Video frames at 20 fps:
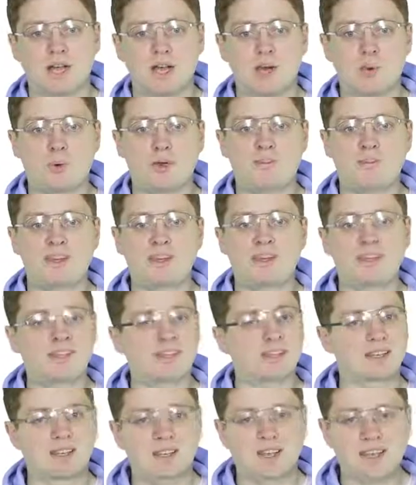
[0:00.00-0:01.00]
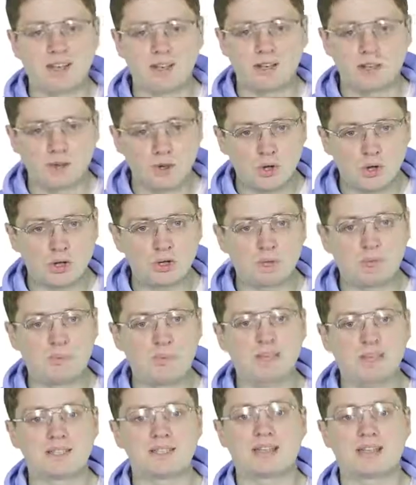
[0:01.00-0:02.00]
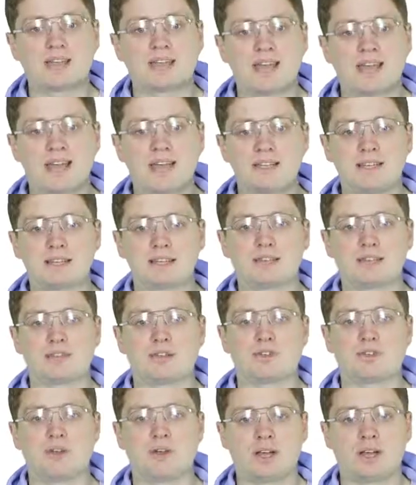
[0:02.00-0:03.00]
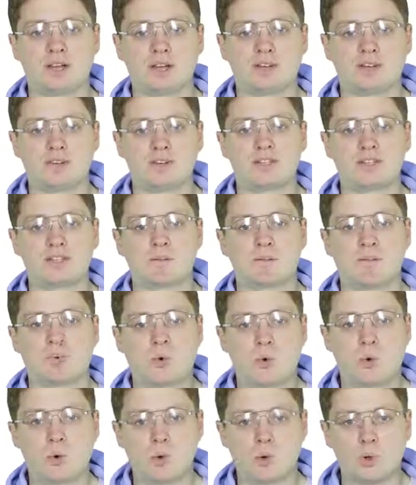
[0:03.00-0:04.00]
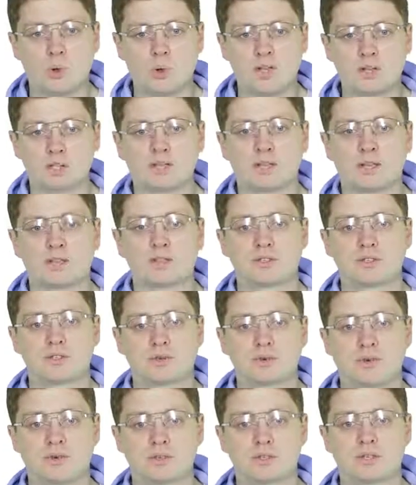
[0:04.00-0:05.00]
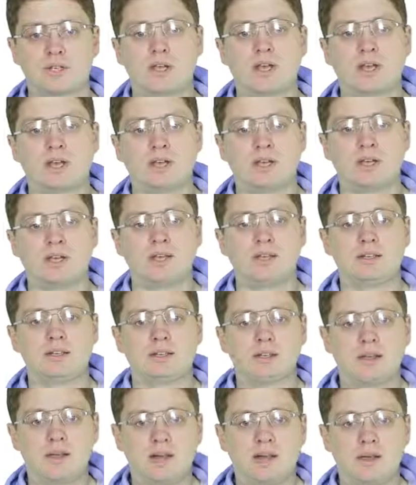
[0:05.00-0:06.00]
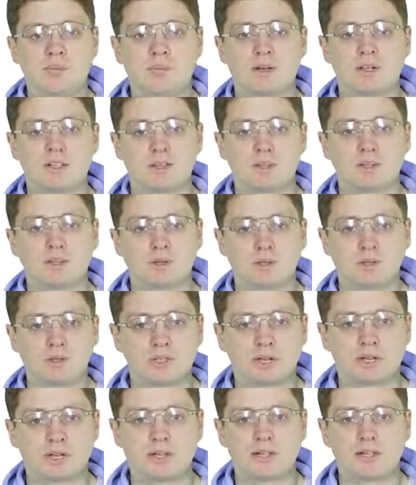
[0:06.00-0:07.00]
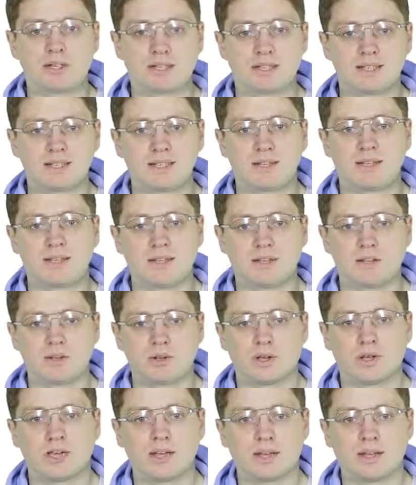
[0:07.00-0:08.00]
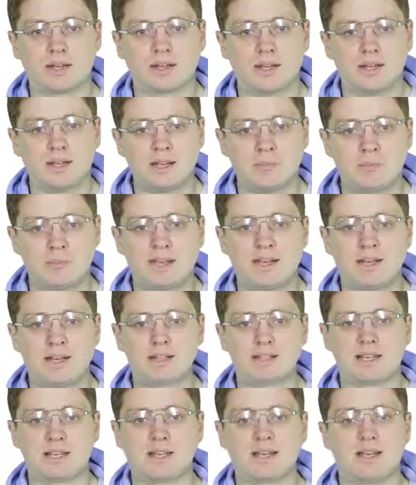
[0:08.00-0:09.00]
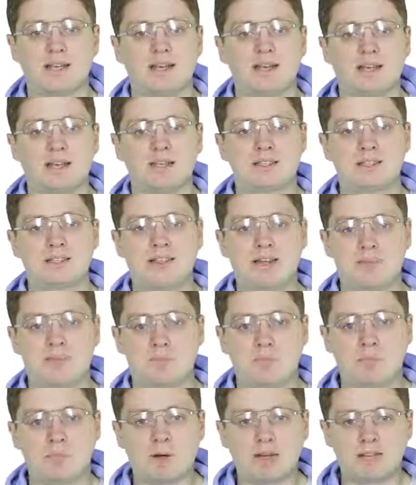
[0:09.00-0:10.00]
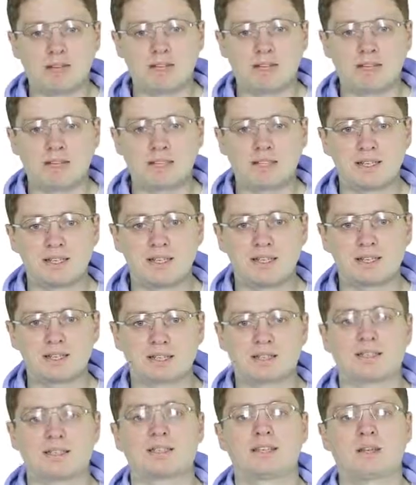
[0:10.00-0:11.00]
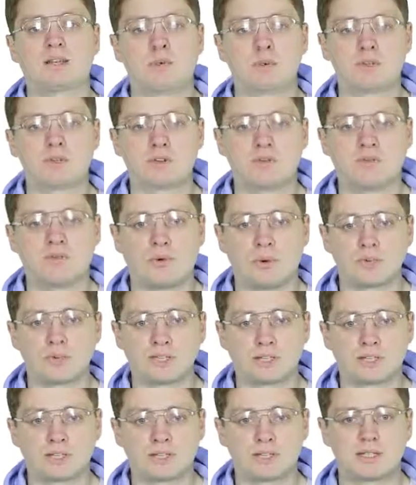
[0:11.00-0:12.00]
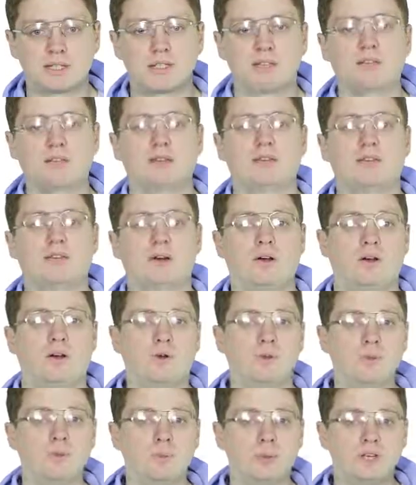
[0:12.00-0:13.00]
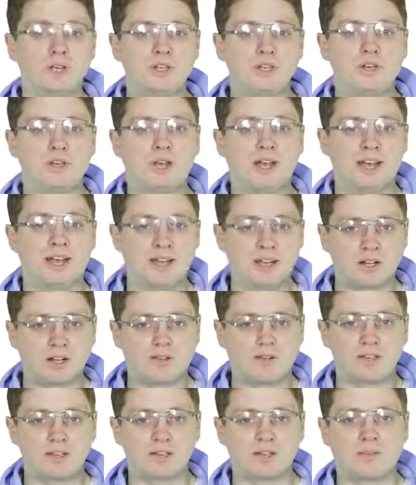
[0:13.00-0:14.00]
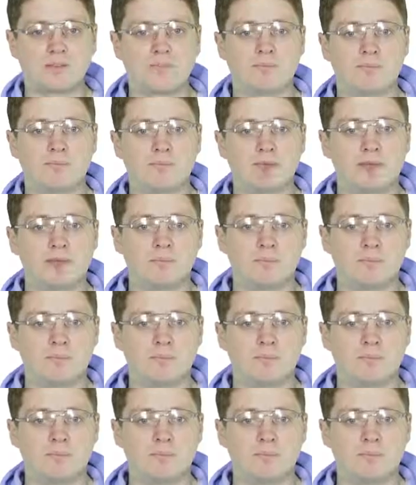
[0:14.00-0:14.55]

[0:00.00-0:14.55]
However, it cannot be the case that your algorithm always sorts in time asymptotically less than n log n, meaning that there must exist sequence of objects on which your algorithm